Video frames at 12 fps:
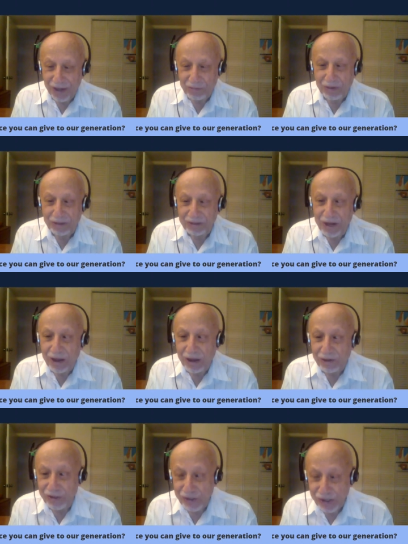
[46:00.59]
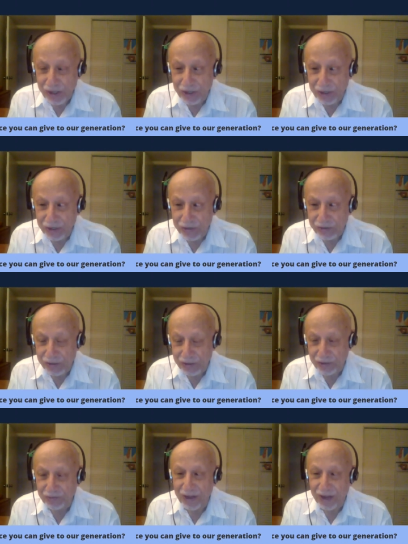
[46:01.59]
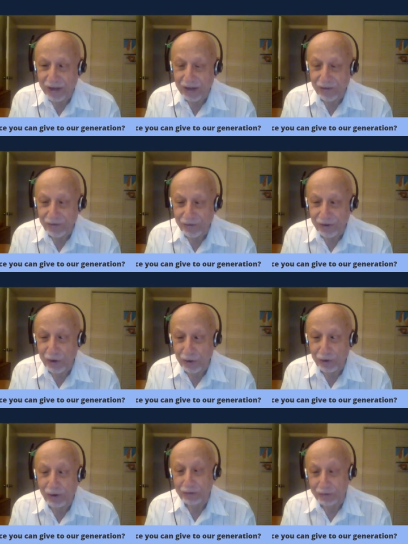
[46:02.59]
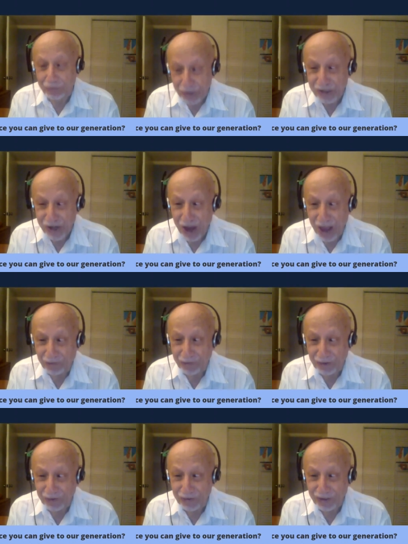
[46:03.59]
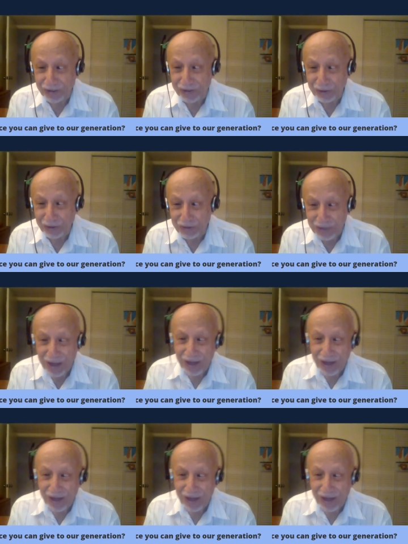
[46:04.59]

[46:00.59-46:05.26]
but they are genius if they can figure out which half of the truth